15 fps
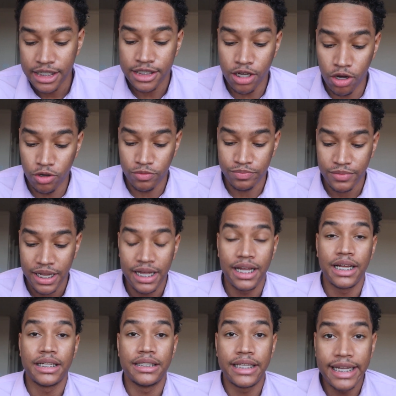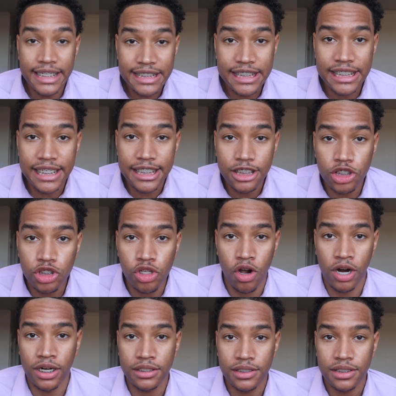So this shit
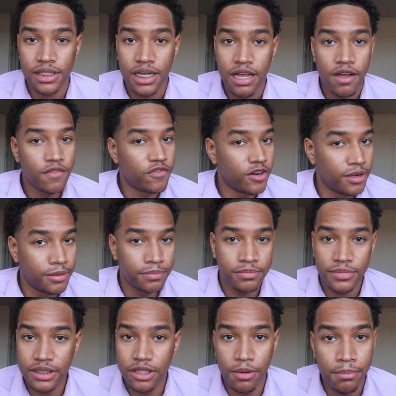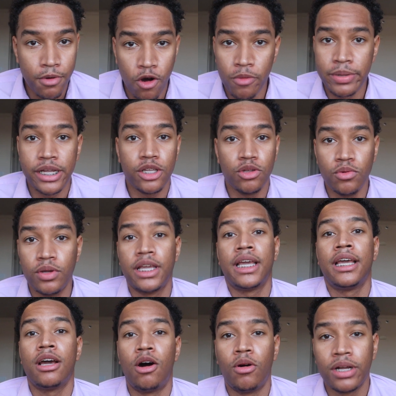starts from the moment you
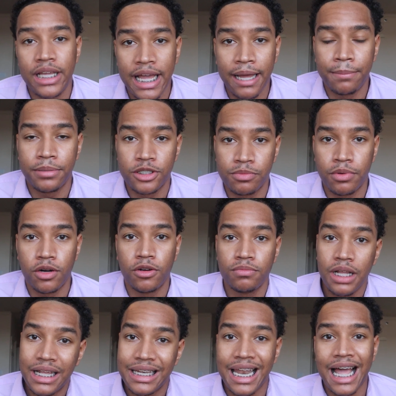get on campus, bro.